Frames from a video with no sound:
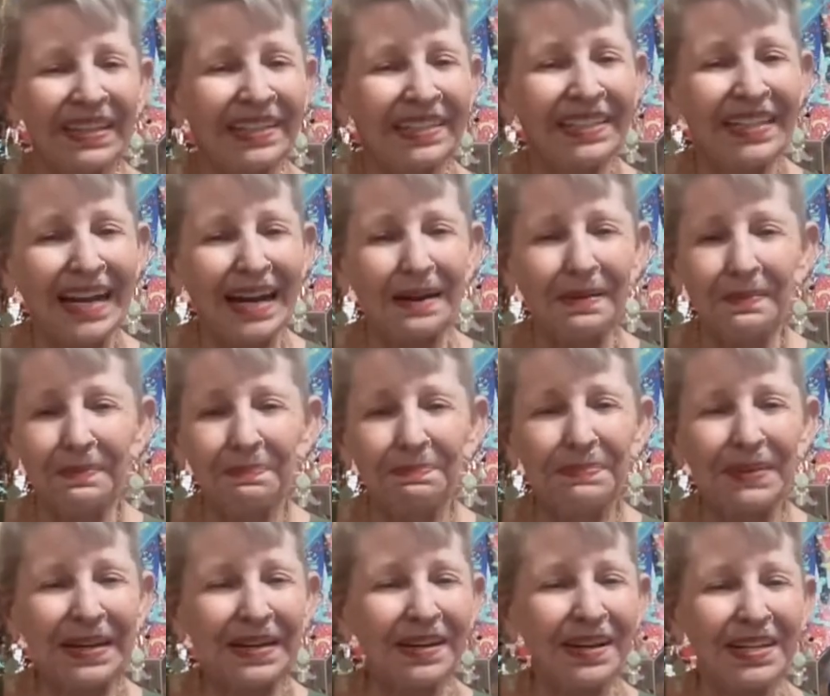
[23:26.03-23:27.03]
yeah,
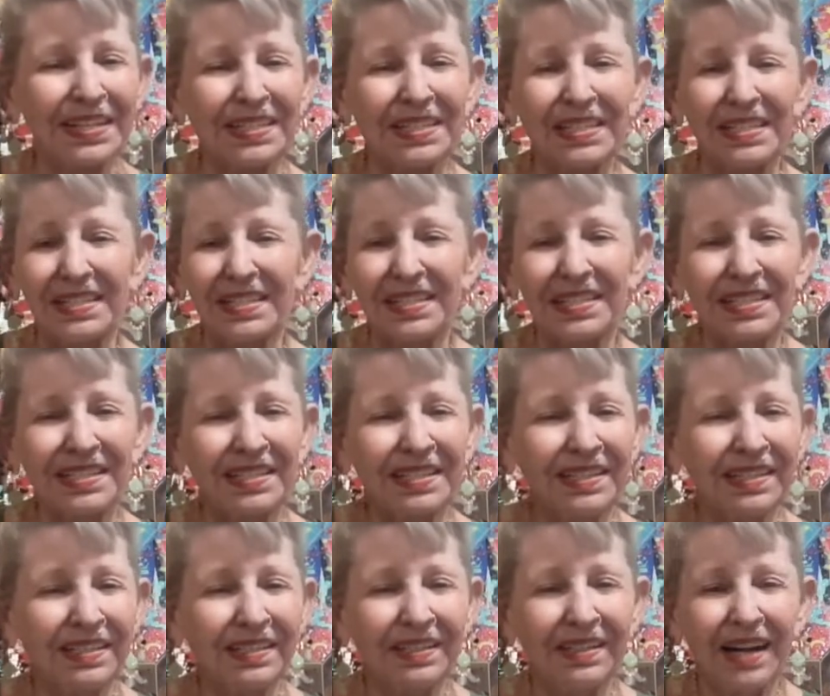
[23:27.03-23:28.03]
because it's,
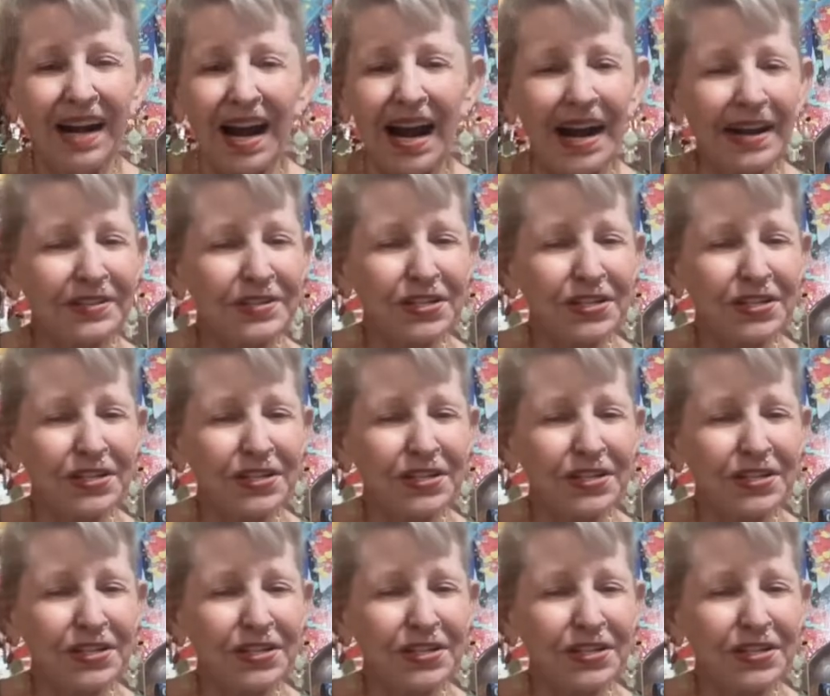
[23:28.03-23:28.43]
I